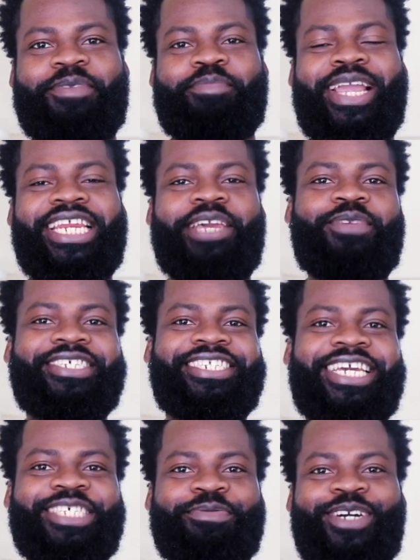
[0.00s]
my name is
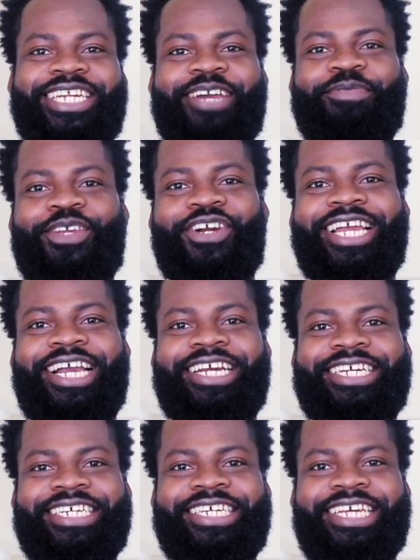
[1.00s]
Desmond
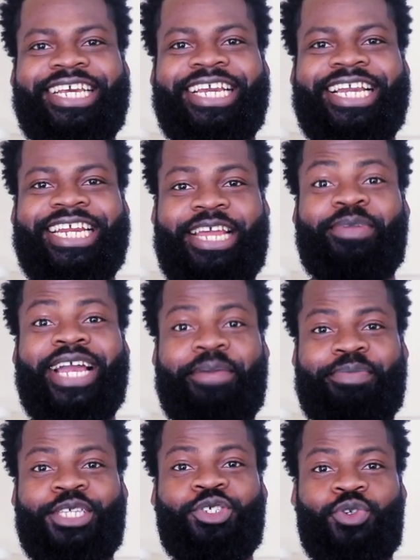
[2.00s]
Abiola, and I'm
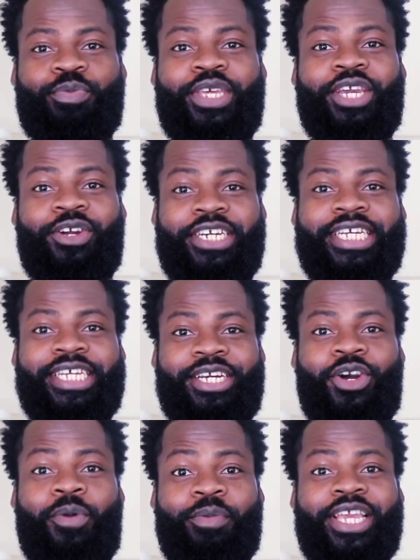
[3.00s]
happy to be on the
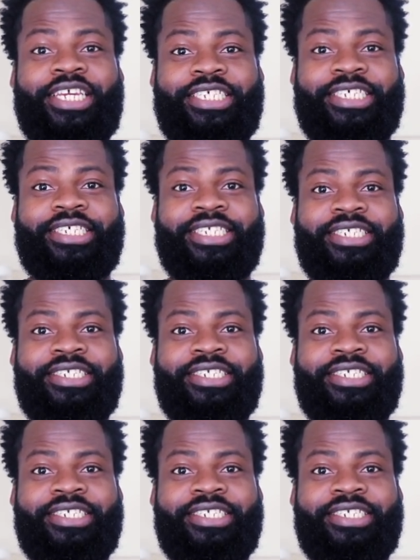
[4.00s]
home kitchen.